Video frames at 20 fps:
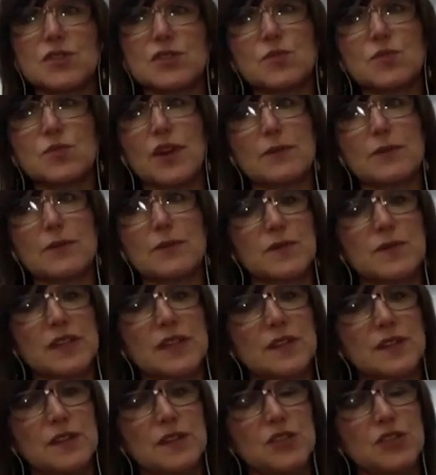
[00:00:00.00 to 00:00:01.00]

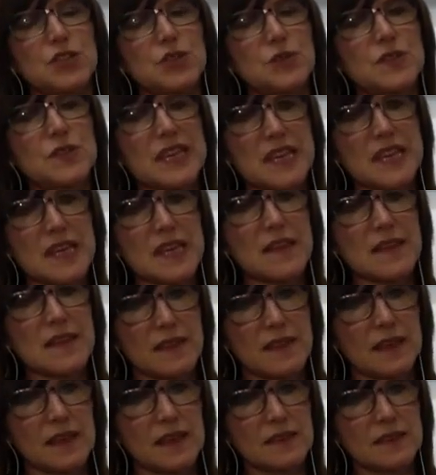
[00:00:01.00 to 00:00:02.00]
probably the two key
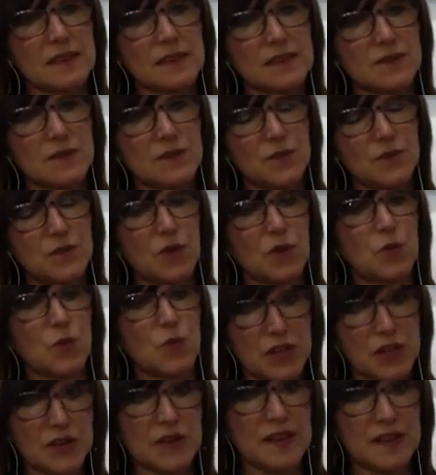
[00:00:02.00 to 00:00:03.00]
things for
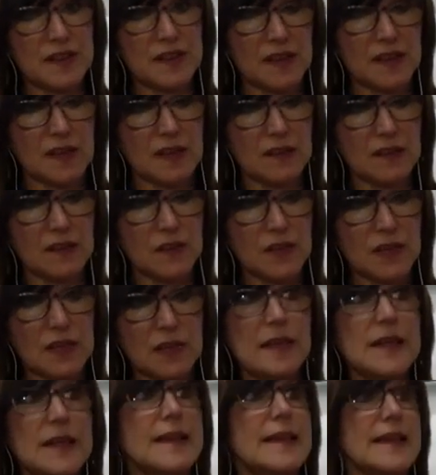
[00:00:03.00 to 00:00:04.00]
when you're in the heat of
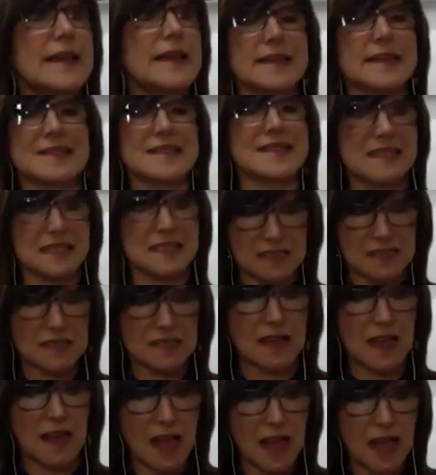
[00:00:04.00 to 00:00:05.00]
it, is
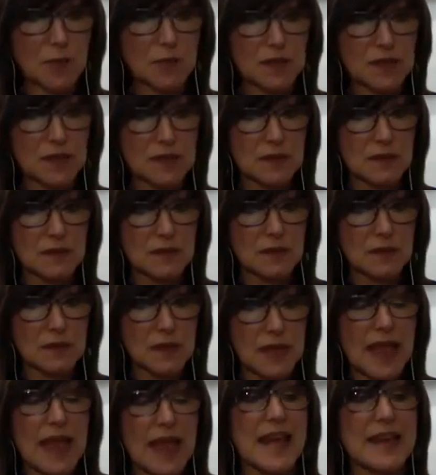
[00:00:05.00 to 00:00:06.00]
stop.
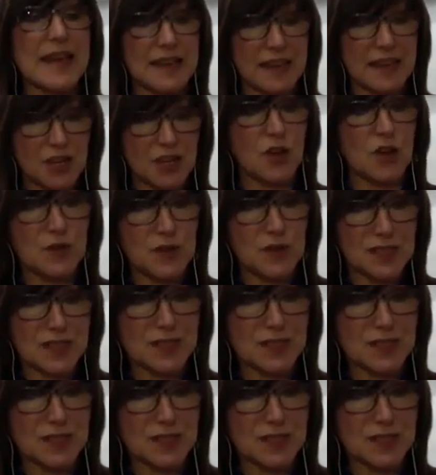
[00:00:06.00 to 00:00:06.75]
And I know that it's